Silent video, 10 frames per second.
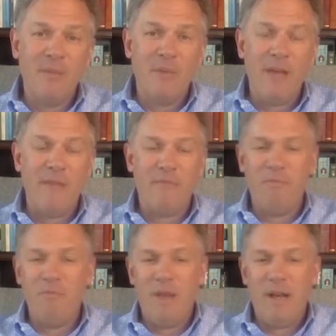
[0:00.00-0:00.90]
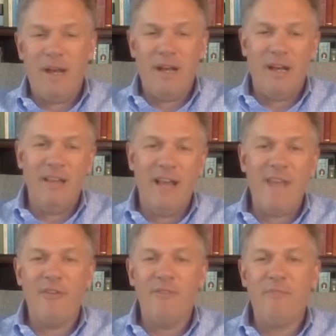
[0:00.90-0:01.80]
have a
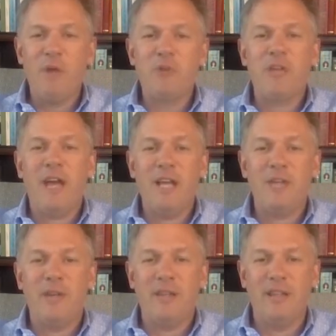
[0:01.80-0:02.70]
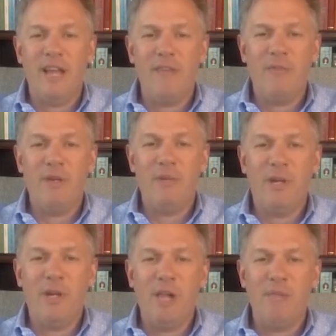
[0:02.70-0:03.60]
life of both sides, right? The life we
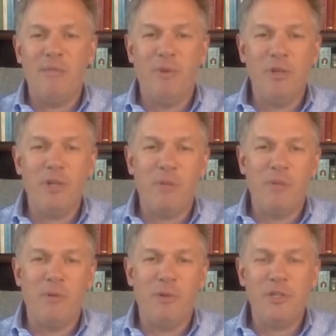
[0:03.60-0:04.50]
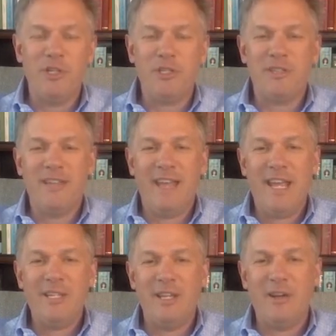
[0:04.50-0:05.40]
call it before Jesus
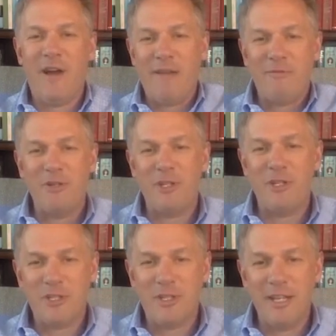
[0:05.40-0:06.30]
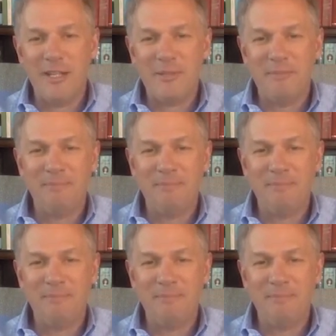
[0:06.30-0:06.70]
days and our after Jesus days.